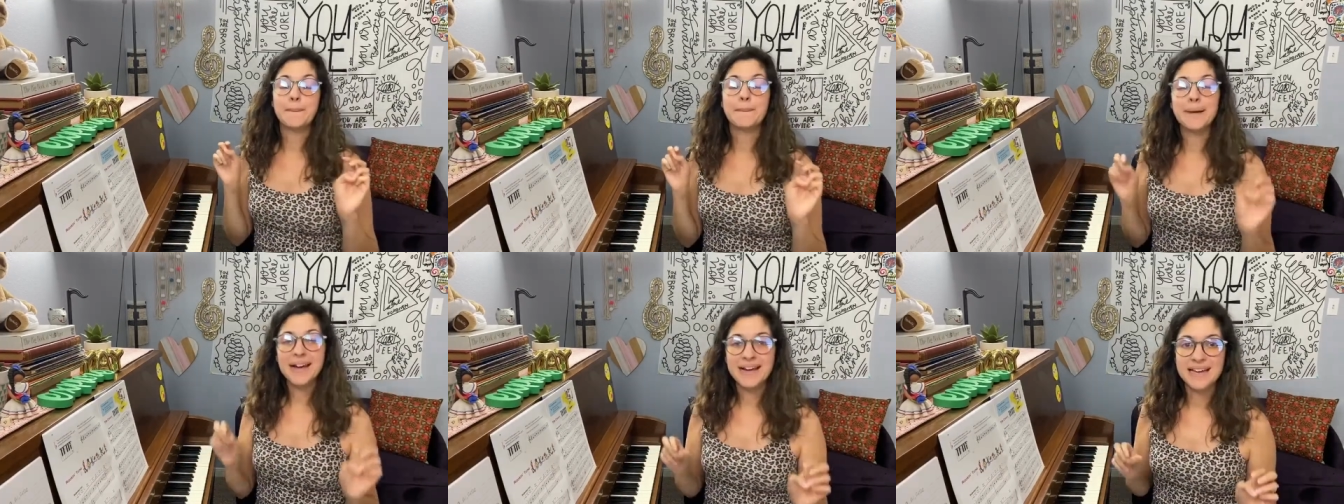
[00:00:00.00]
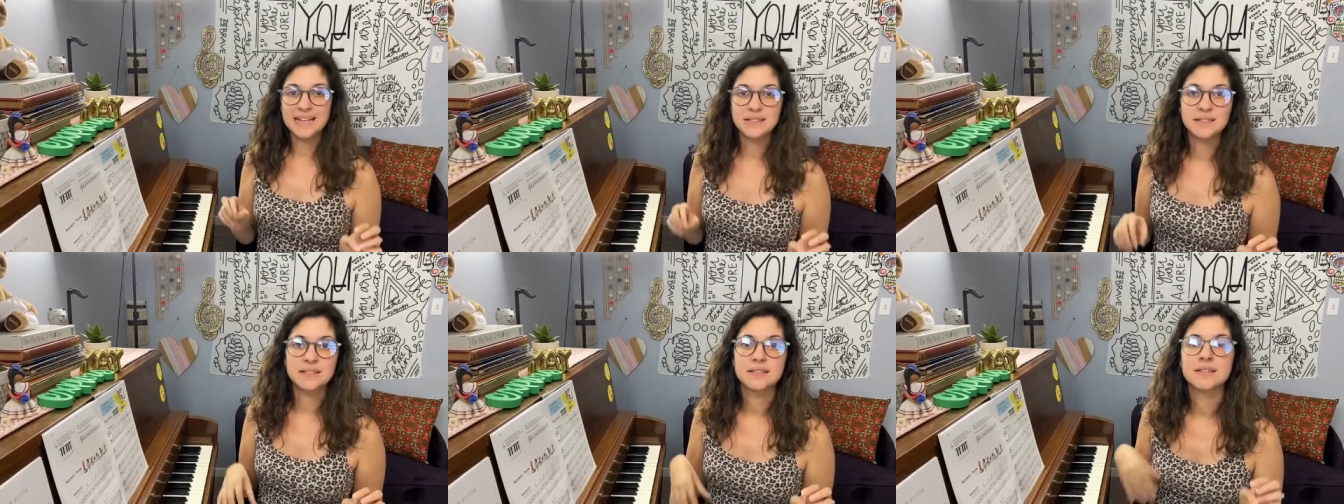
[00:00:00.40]

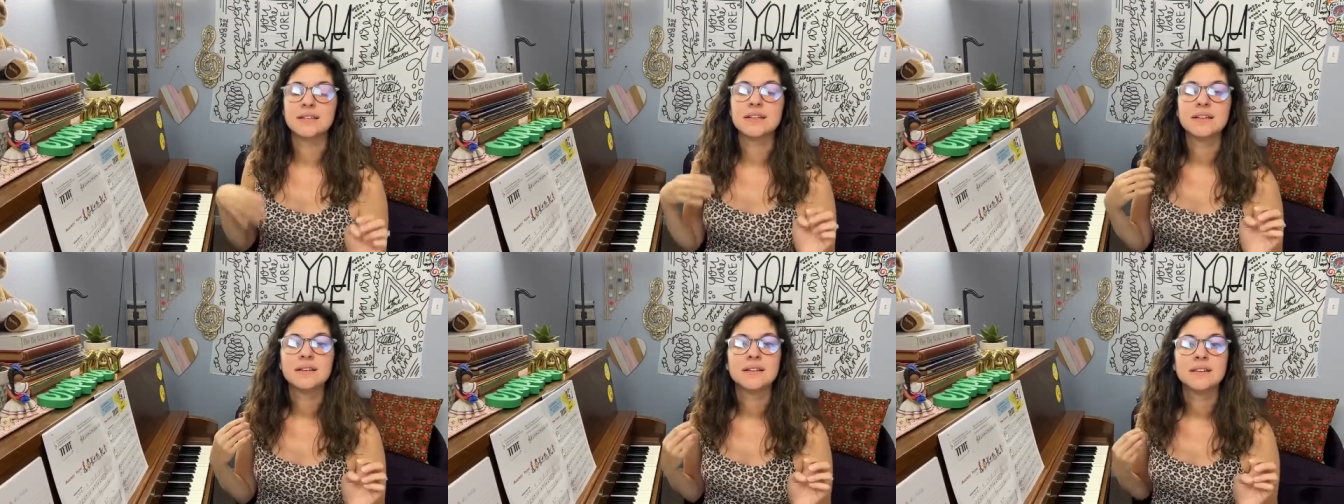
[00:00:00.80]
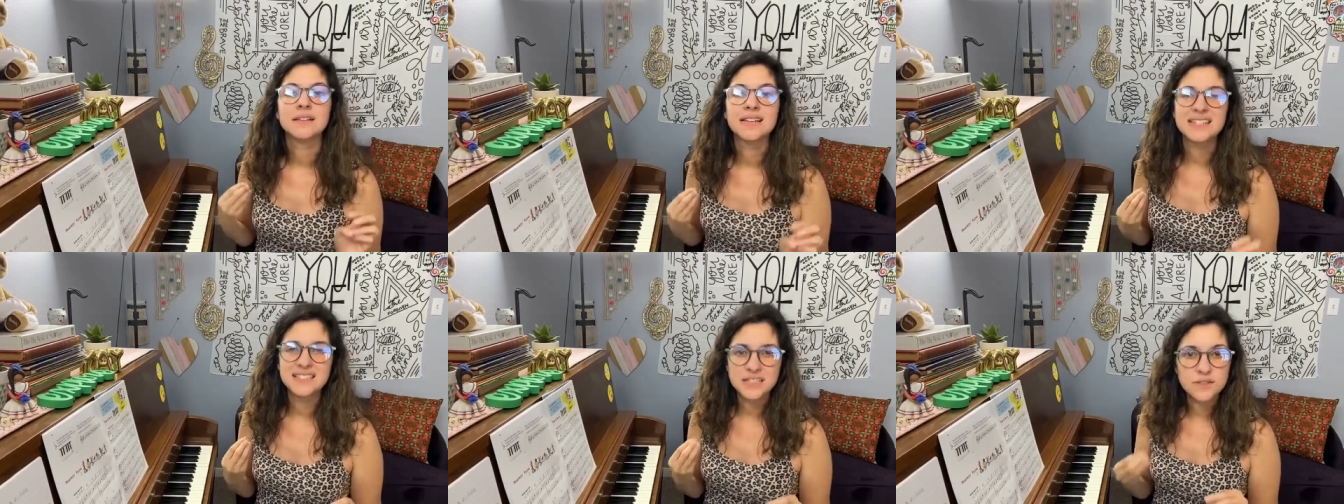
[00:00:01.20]
But
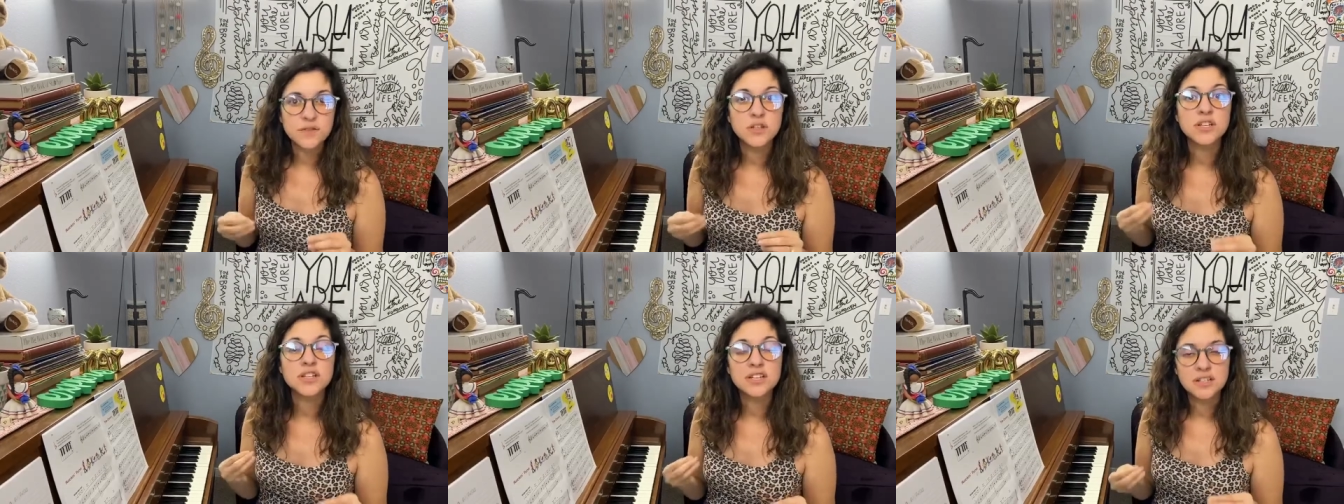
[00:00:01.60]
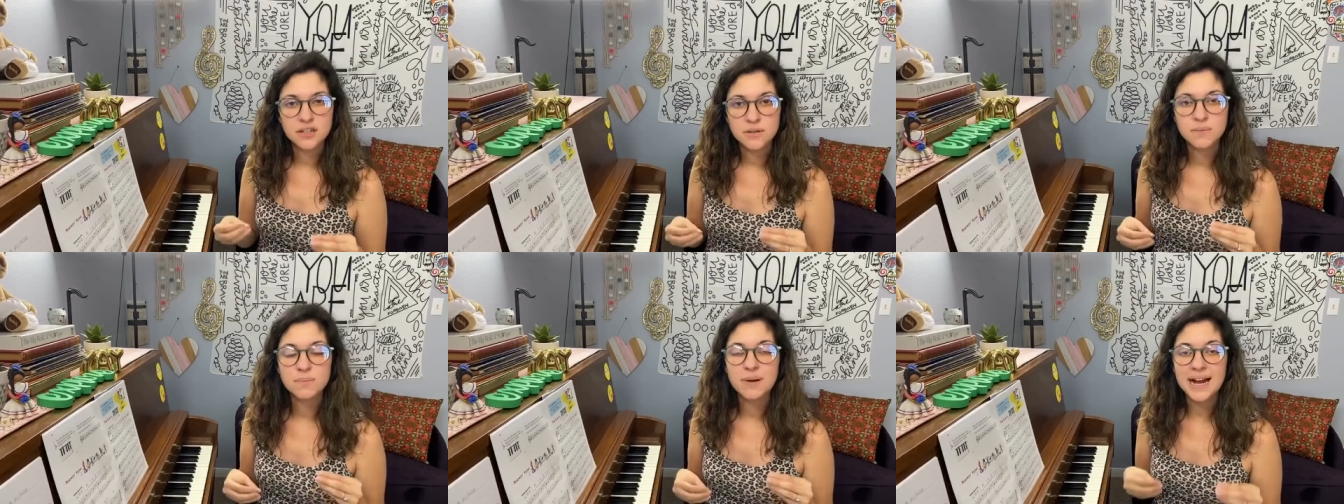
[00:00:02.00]
let's see if you can
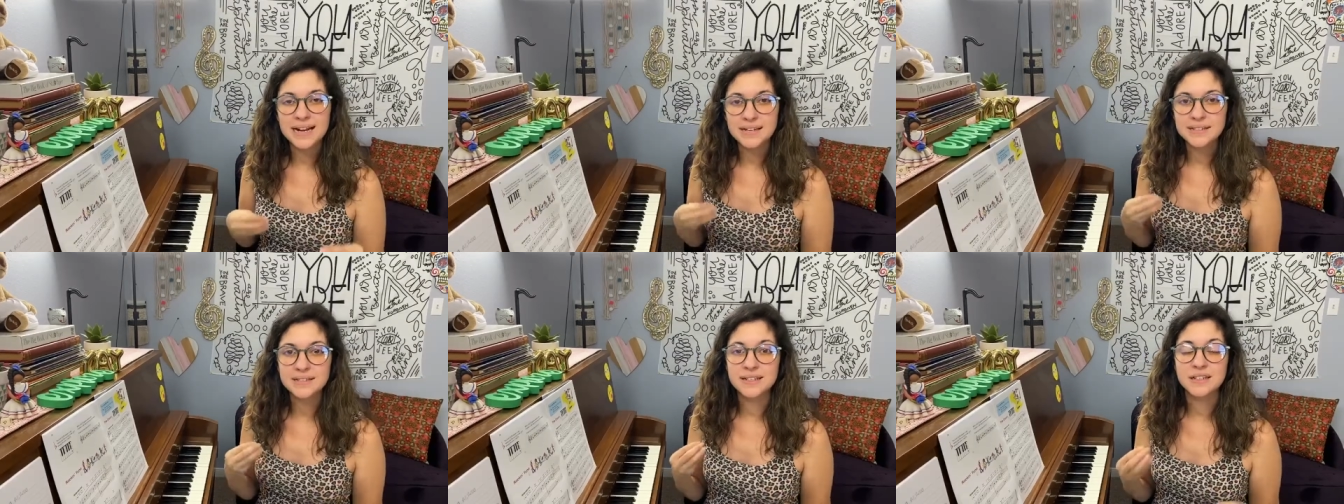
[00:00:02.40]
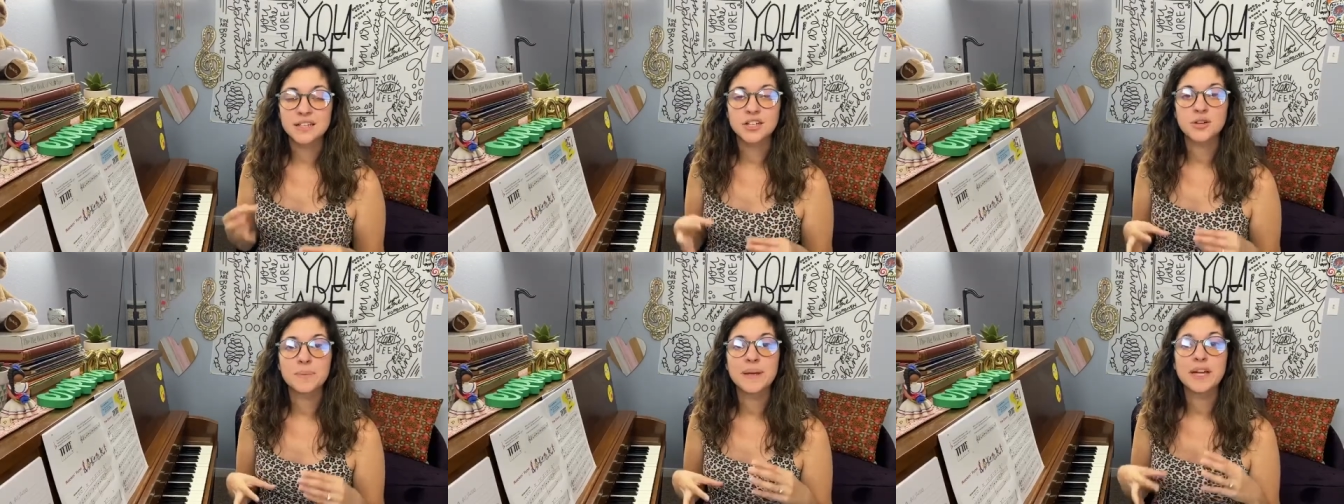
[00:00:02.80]
practice it a
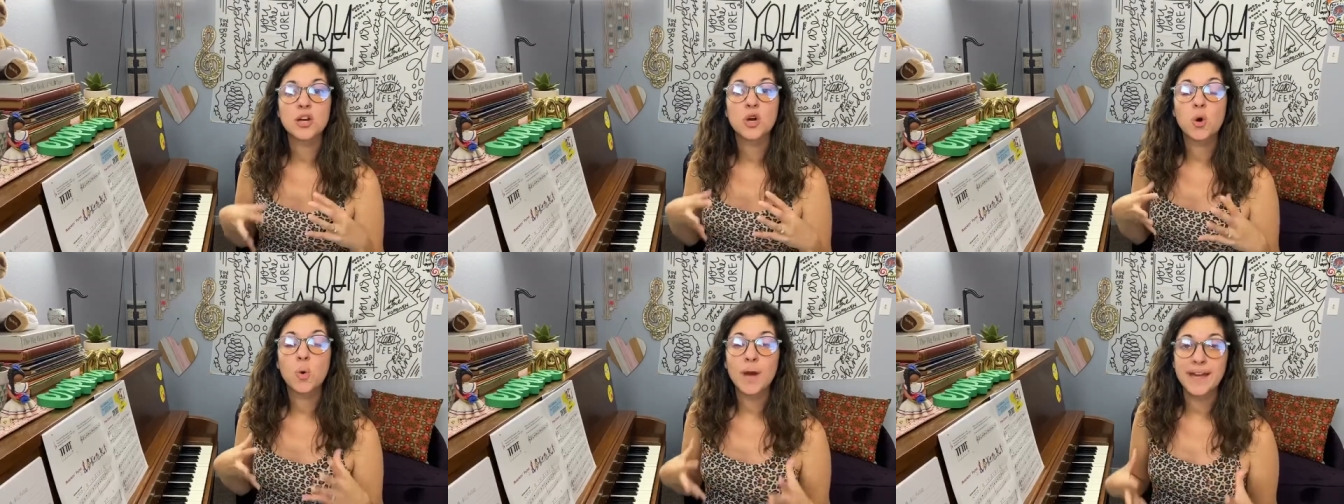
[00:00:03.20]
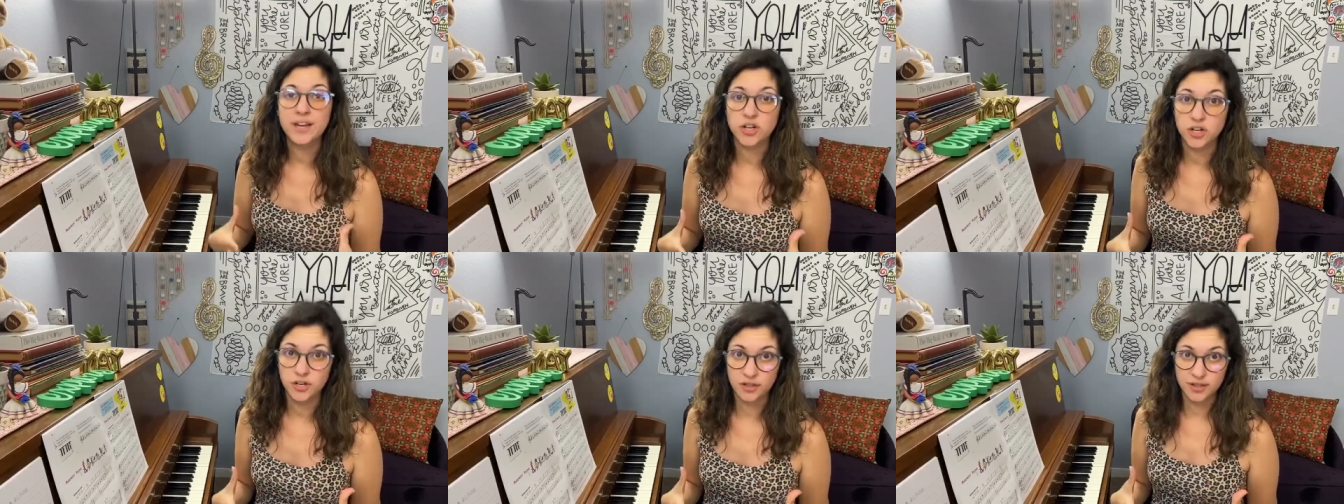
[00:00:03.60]
little bit
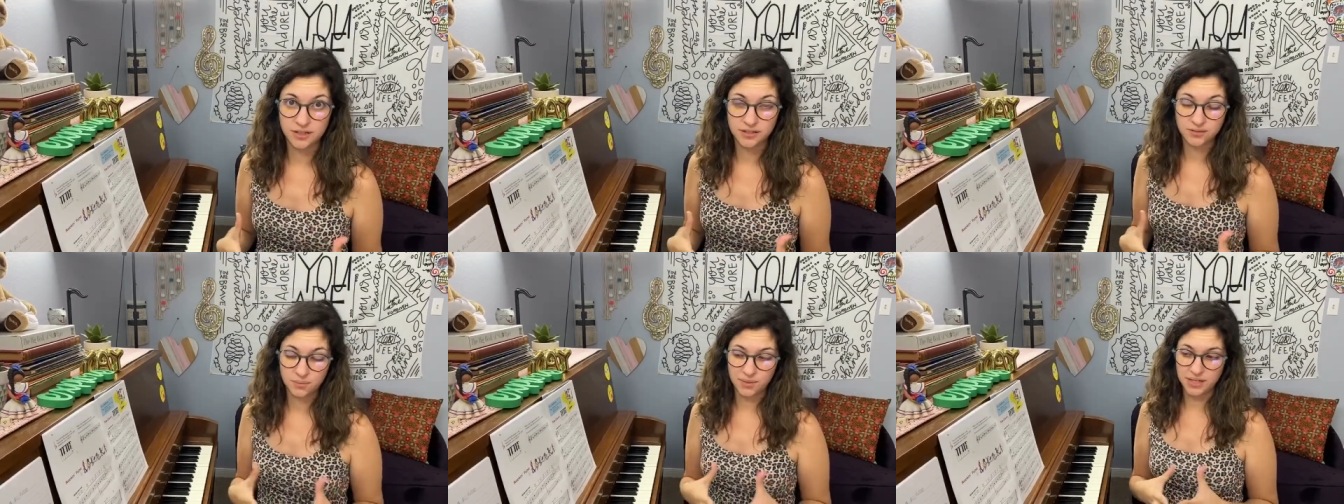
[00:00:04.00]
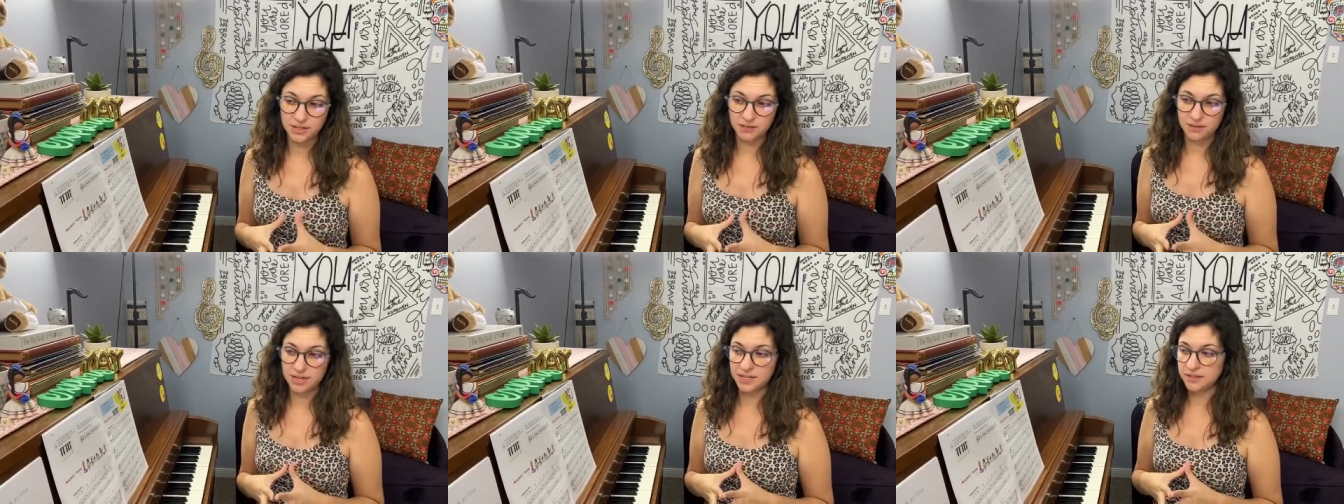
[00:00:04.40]
quicker this week,
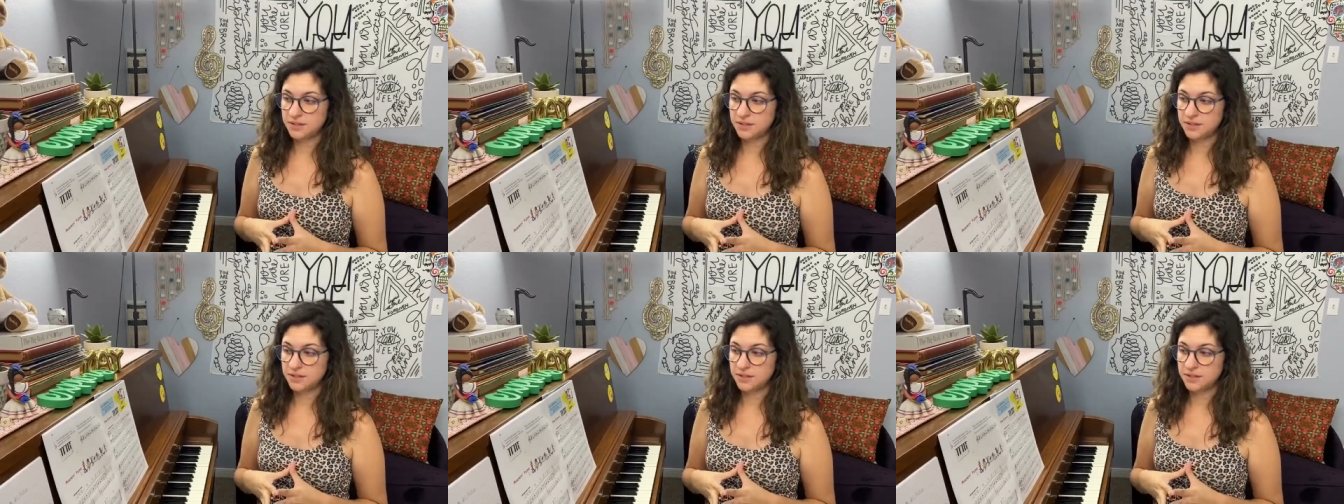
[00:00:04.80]
right?